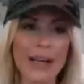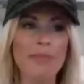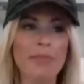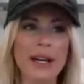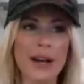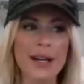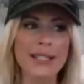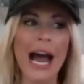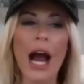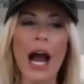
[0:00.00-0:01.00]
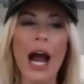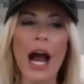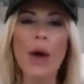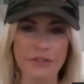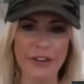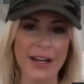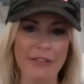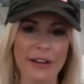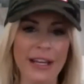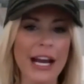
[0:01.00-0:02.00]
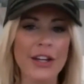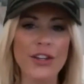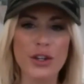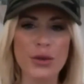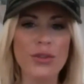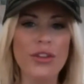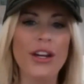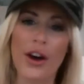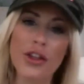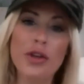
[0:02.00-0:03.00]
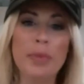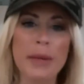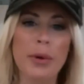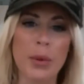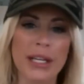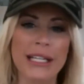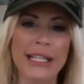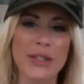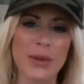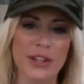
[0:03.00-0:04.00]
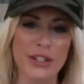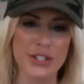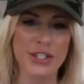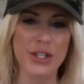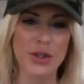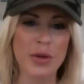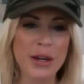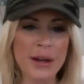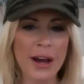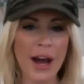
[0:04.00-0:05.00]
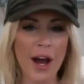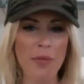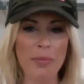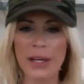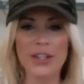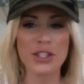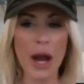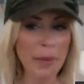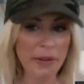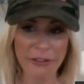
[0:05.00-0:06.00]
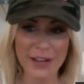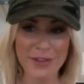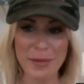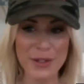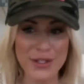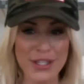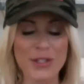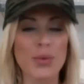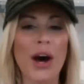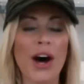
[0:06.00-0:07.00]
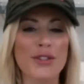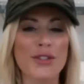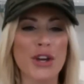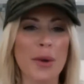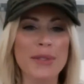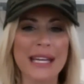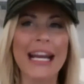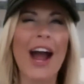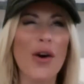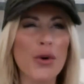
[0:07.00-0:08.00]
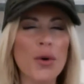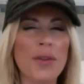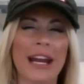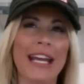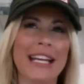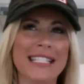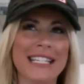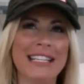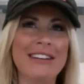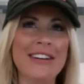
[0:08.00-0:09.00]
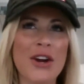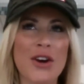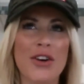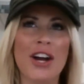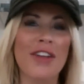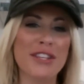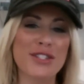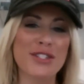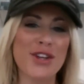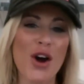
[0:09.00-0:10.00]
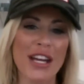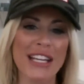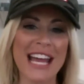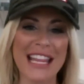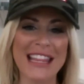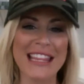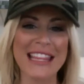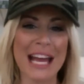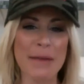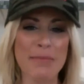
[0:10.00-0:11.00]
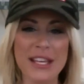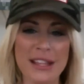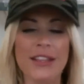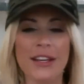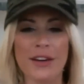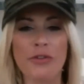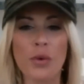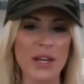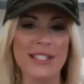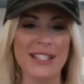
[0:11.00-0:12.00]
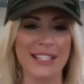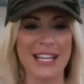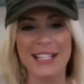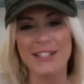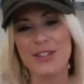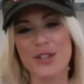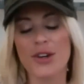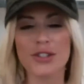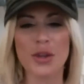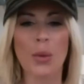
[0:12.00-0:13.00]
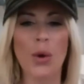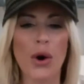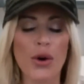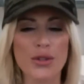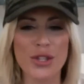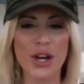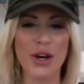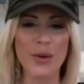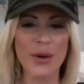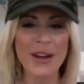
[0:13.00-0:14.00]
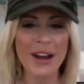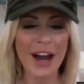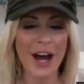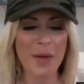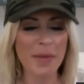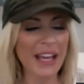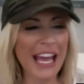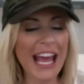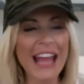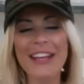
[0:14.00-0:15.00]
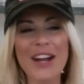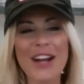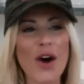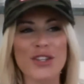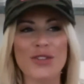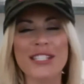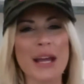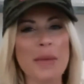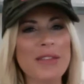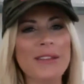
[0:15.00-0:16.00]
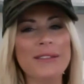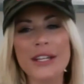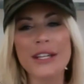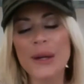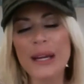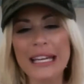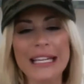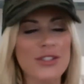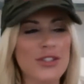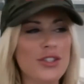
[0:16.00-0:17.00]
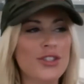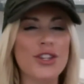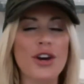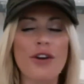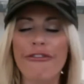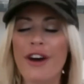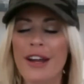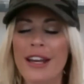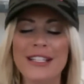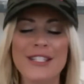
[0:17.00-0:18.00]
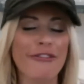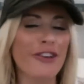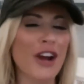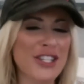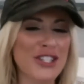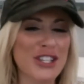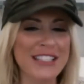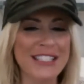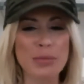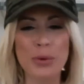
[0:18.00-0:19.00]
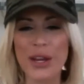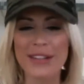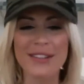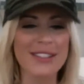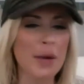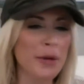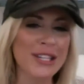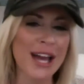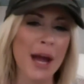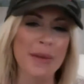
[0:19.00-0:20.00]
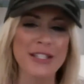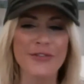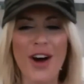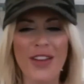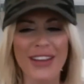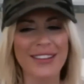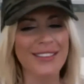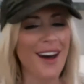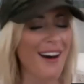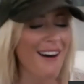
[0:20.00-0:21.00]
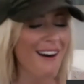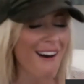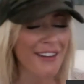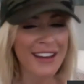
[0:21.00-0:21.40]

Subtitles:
and because I was such a fan of it, I knew that other people would connect with it too, because I'm a fan of the music as well. So I was like, how cool that I get to cut this song and be the voice that takes this song to the world. So, and then also just, the lyric is just so fun. It's fresh. It's spring, summertime. It's falling in love.